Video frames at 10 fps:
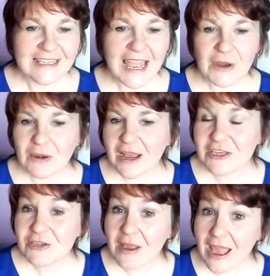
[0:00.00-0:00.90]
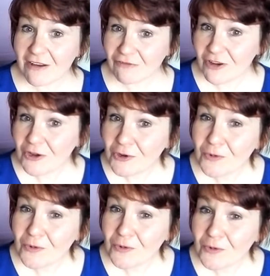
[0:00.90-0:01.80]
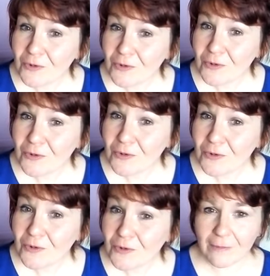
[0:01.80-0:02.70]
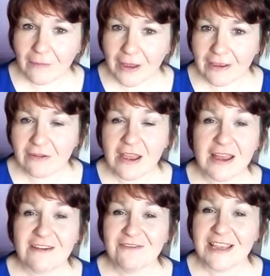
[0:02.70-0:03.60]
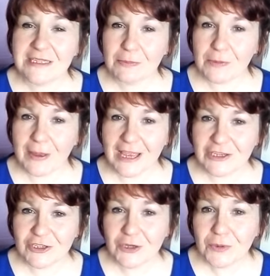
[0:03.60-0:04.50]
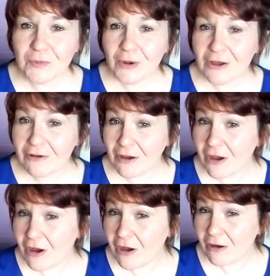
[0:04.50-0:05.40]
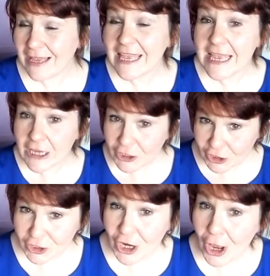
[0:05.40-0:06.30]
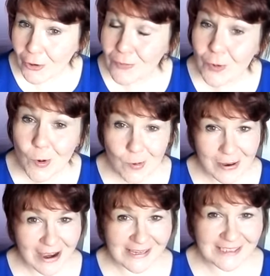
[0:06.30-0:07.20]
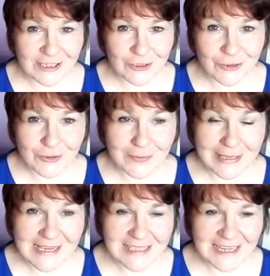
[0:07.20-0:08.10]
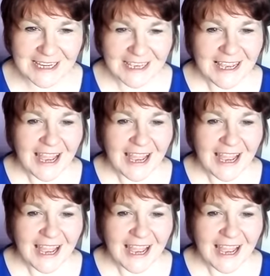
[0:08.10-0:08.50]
Now, I do have quite a few people on my Facebook page who are eager to know more about essential oil blending,